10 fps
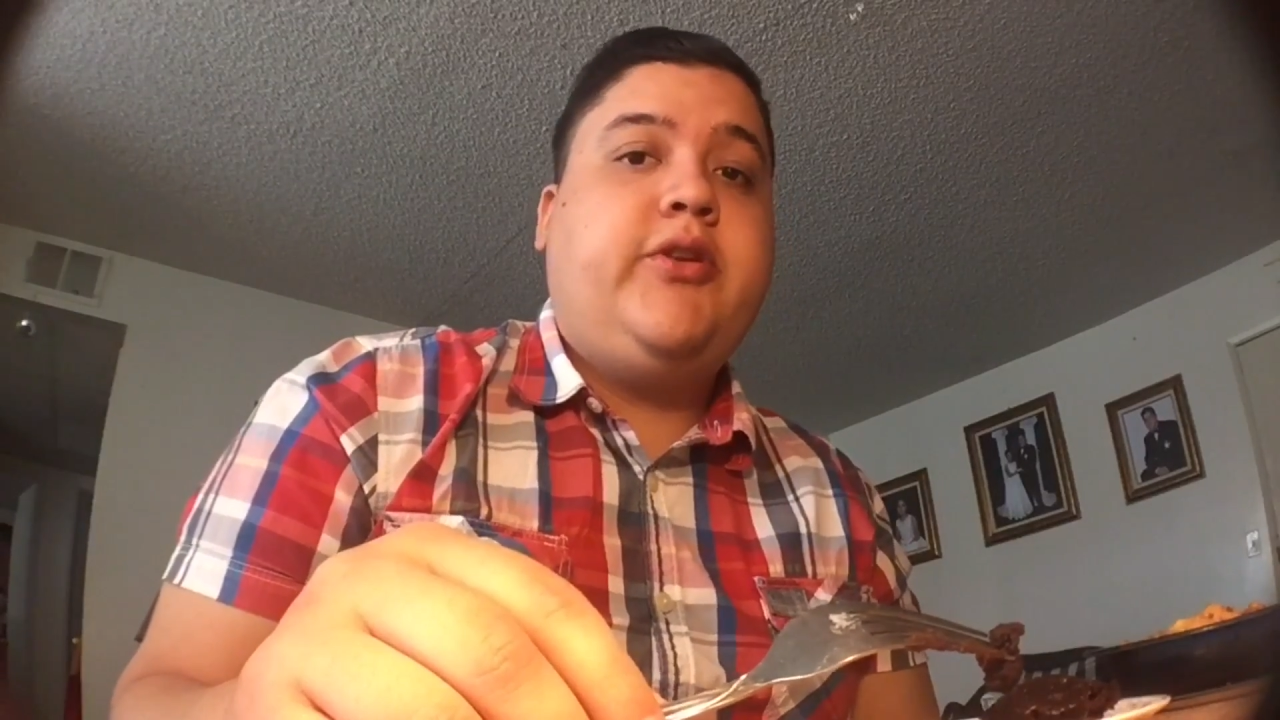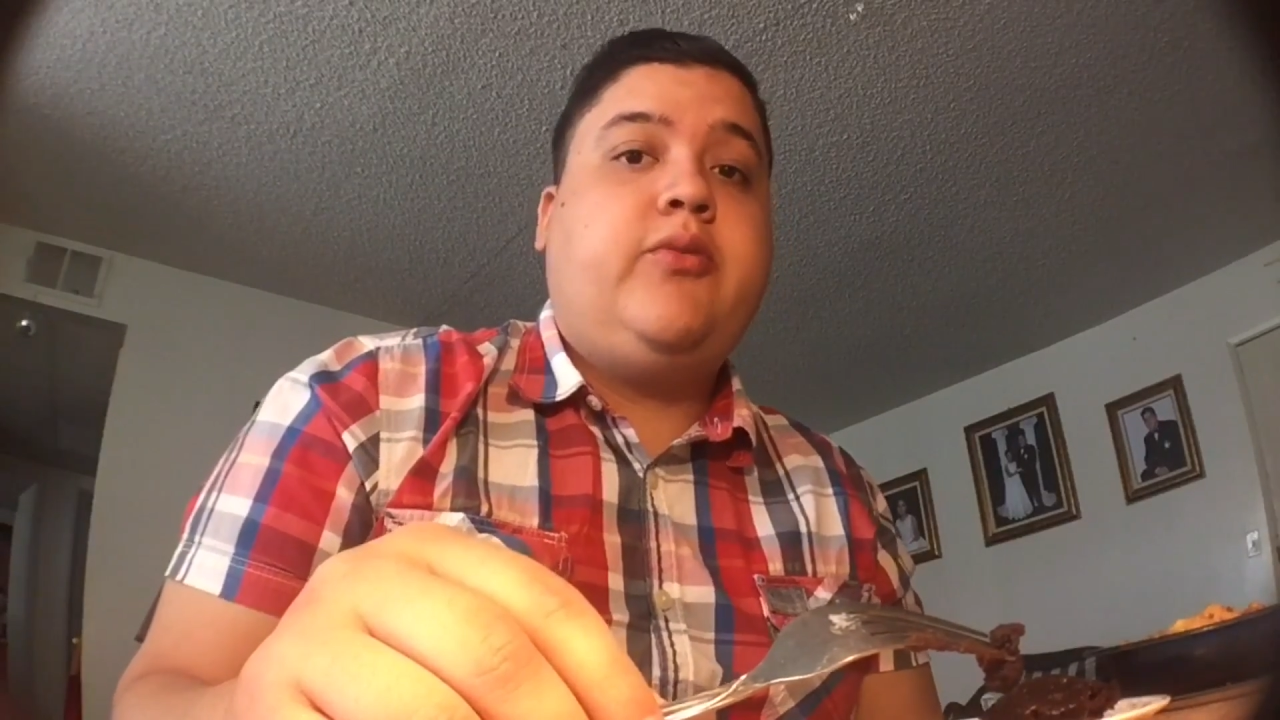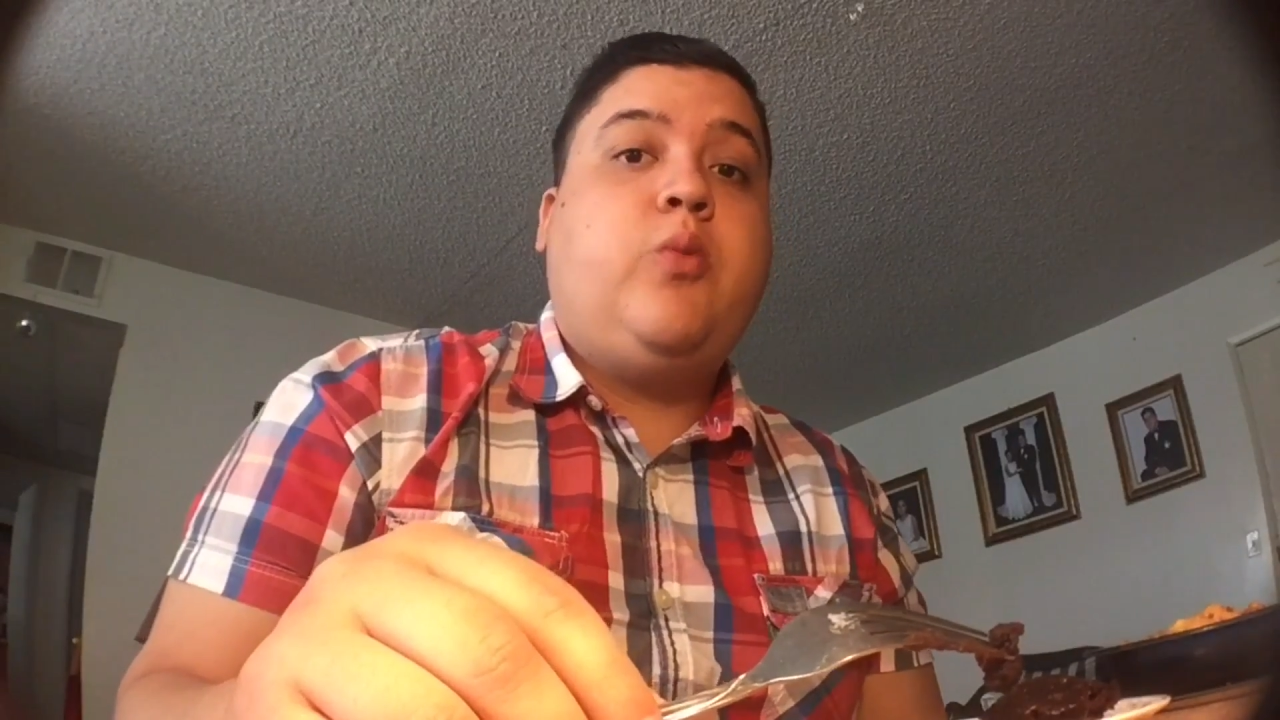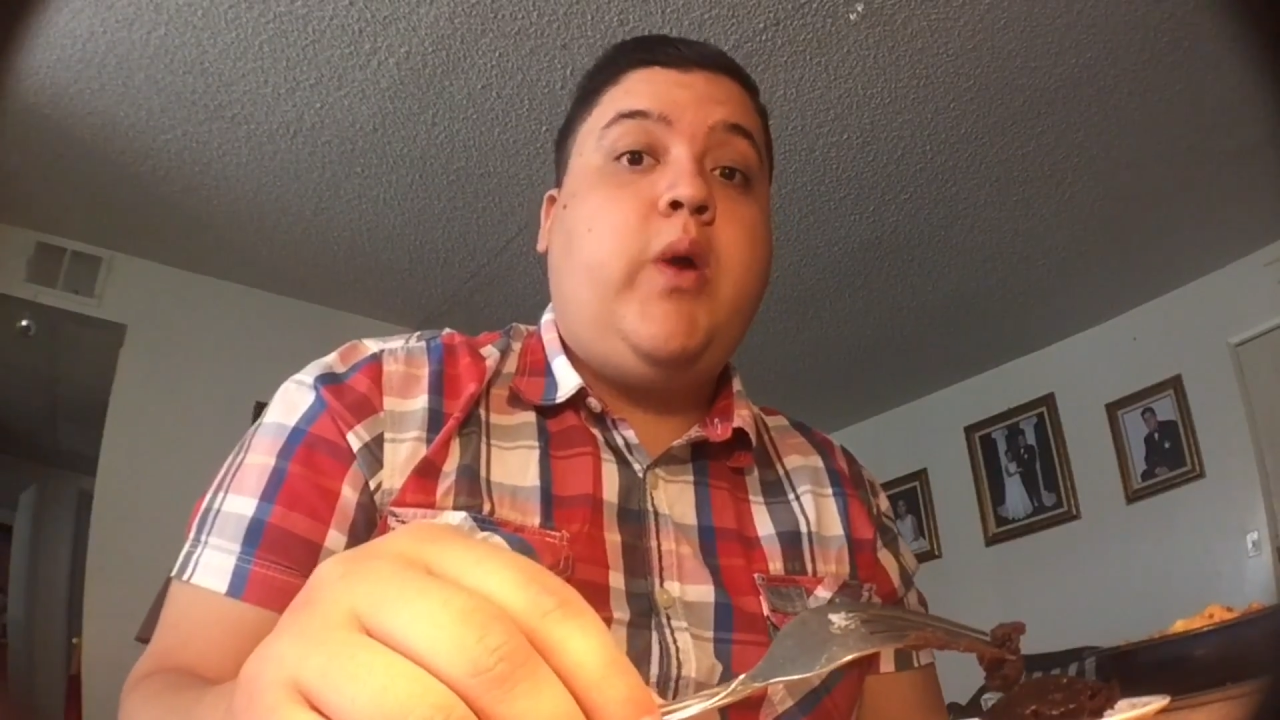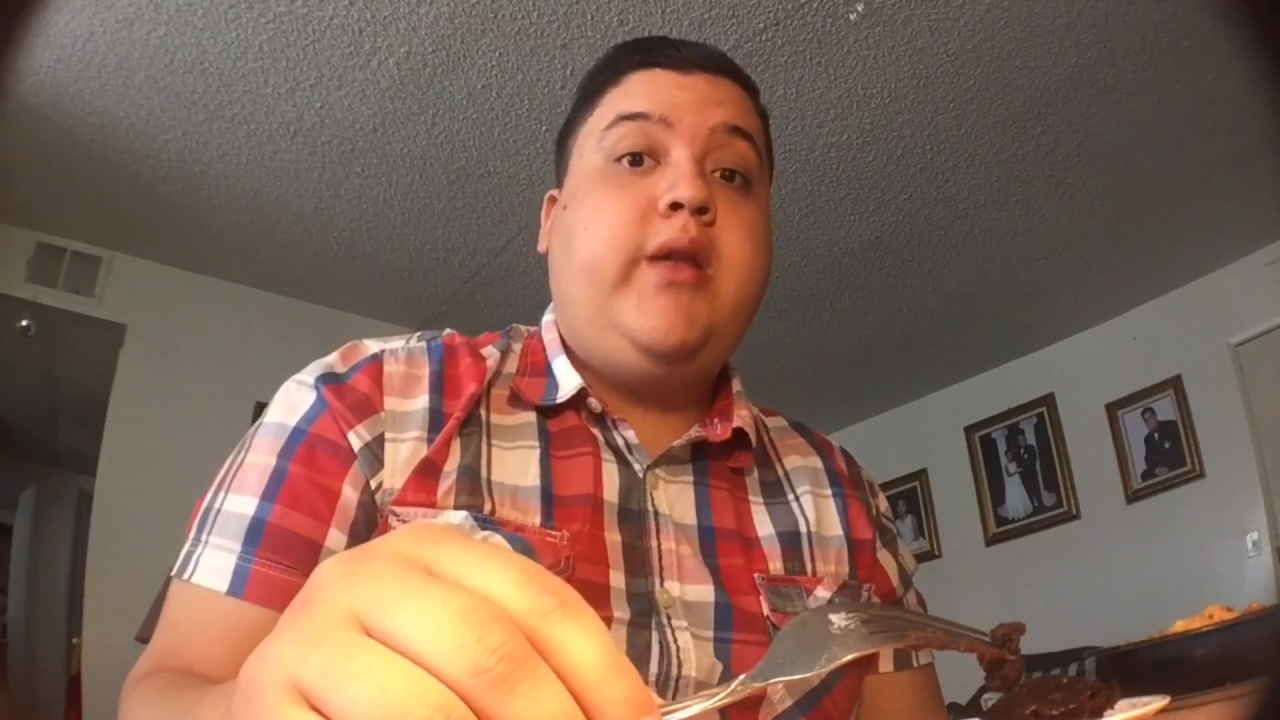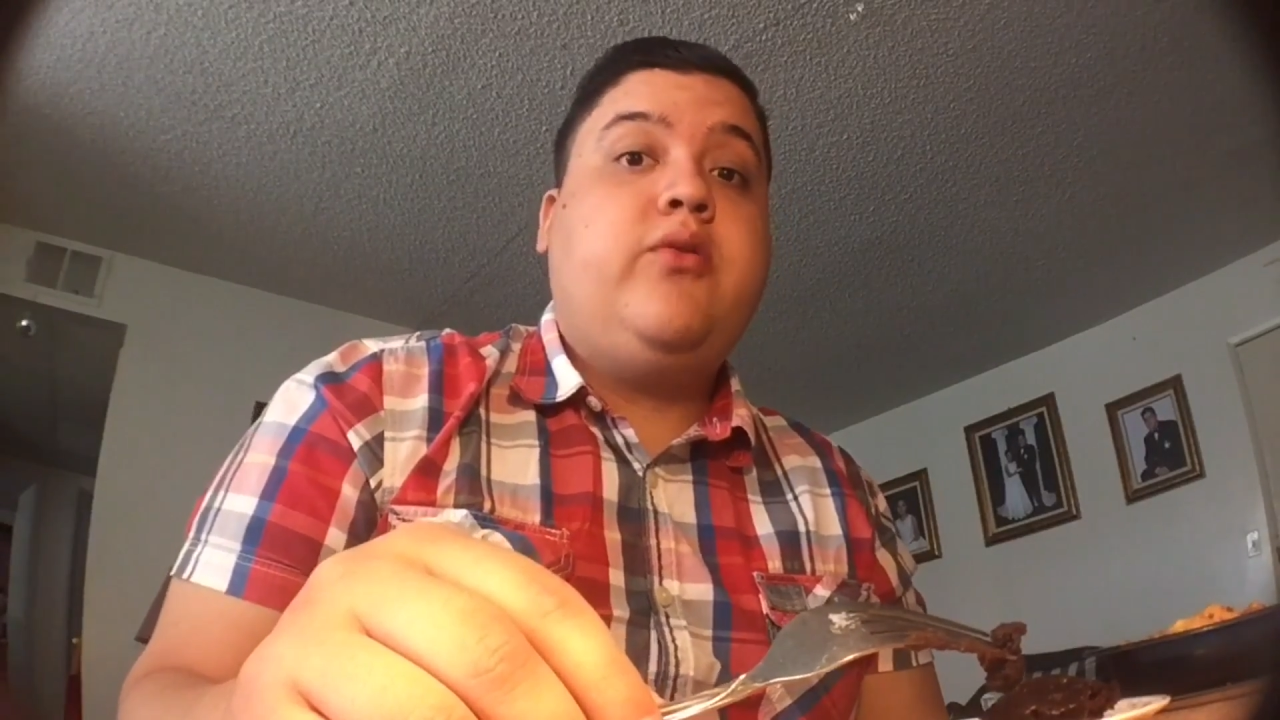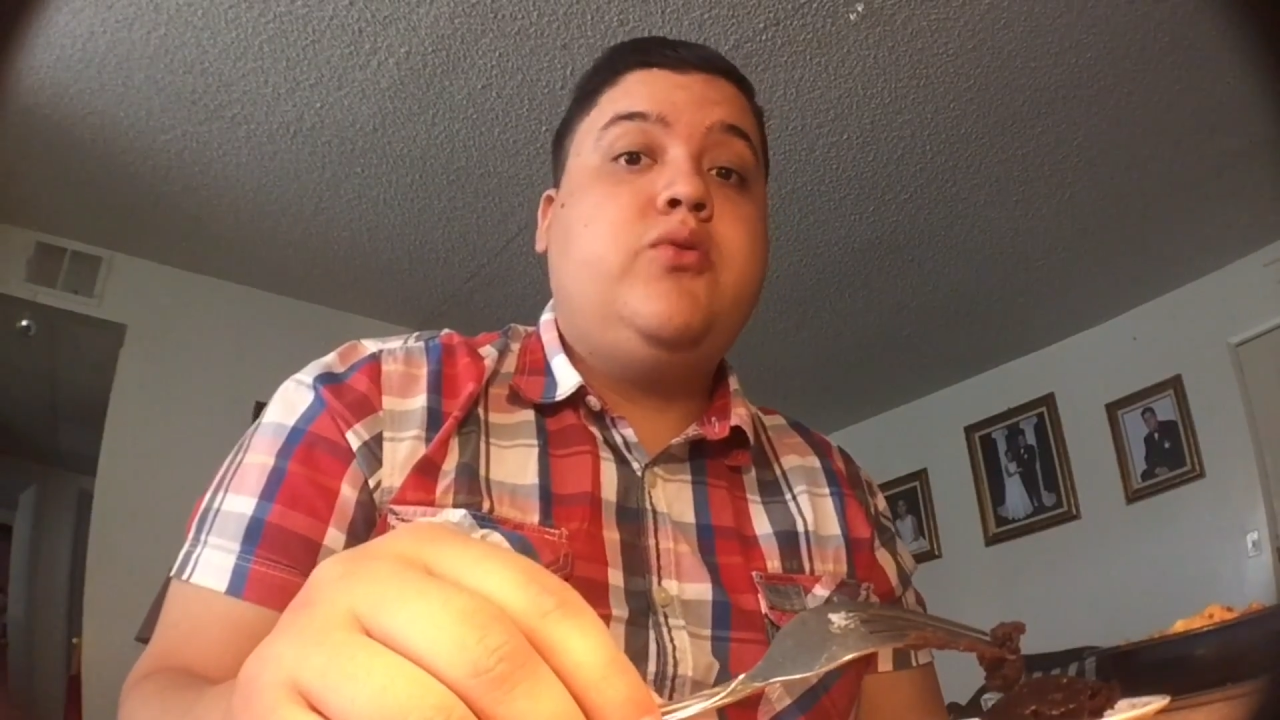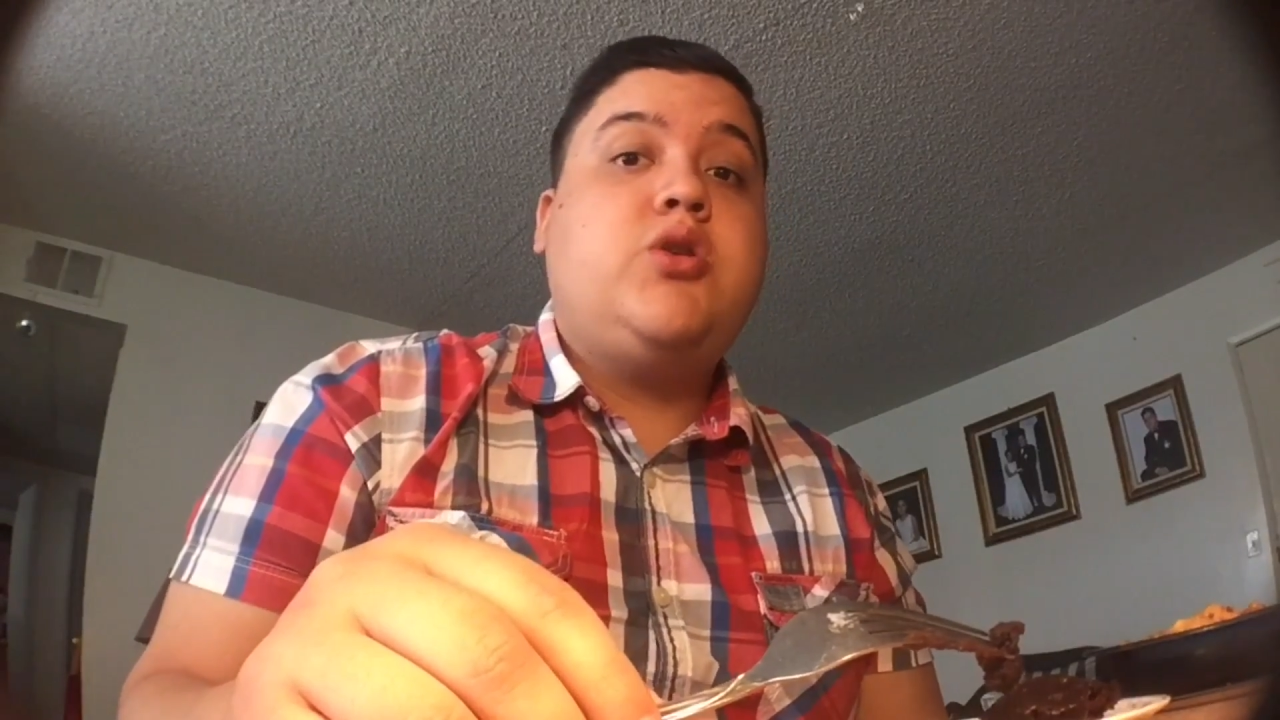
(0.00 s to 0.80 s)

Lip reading: that are way too